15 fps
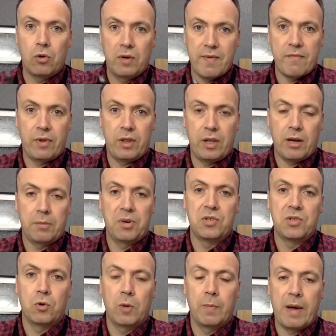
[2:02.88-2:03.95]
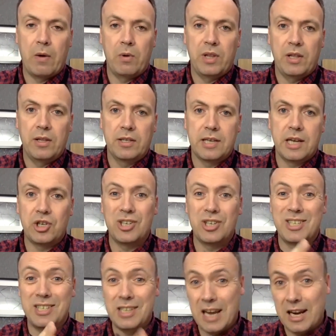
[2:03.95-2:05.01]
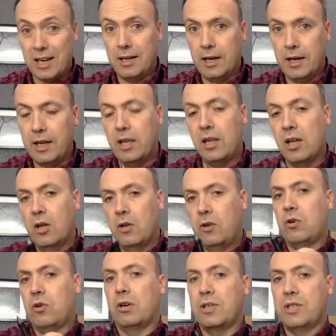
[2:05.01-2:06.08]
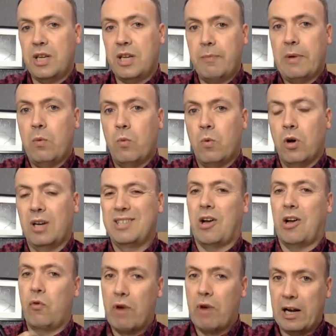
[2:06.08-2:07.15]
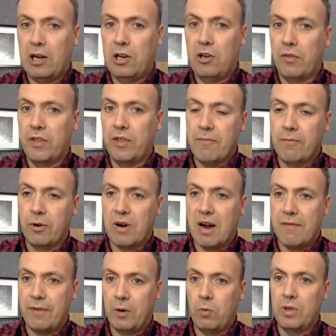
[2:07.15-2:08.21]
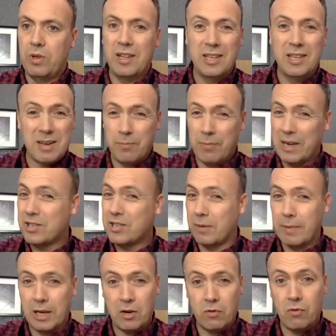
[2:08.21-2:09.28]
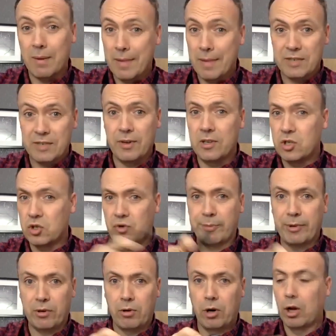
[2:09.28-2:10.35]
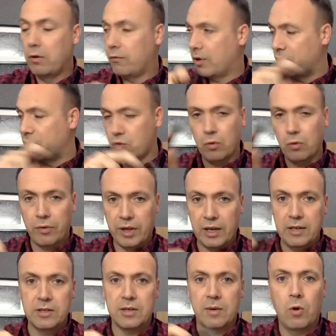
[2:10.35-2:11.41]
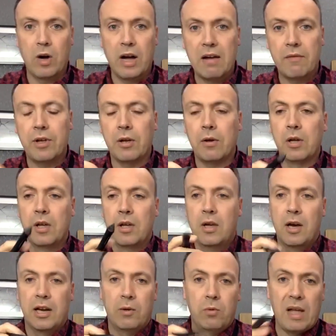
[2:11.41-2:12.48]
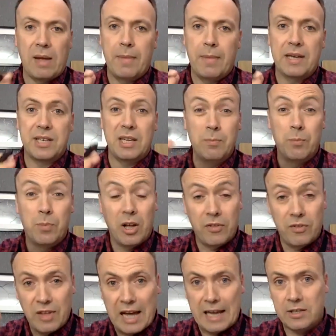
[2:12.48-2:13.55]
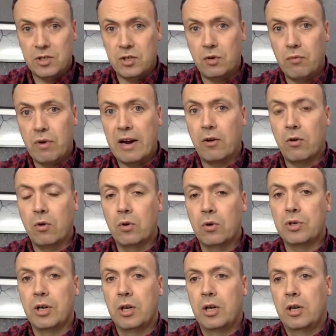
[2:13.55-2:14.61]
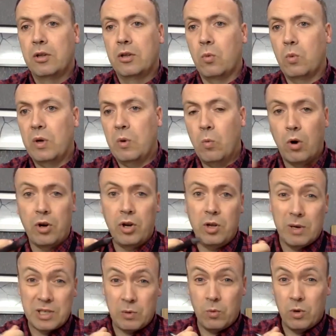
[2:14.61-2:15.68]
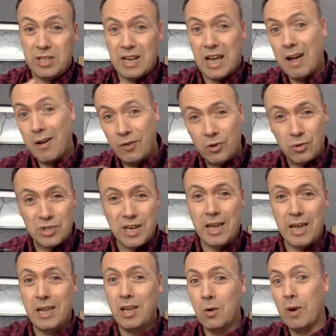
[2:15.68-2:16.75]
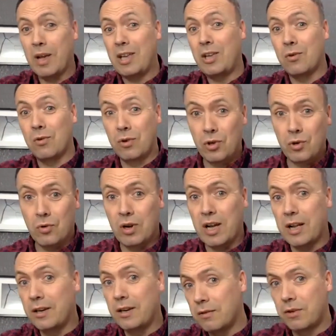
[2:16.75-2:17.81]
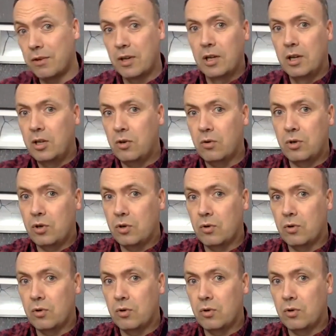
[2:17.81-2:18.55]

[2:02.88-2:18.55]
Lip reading: of everything I'm going to talk about within the session. Secondly, you're going to see me work directly on the infographic within this. I'm basically going to make a right mess of it and scribble all over it and draw things and what have you, and it will get messy, but that's the record that we want you, as it were, to have your takeaway, your kind of your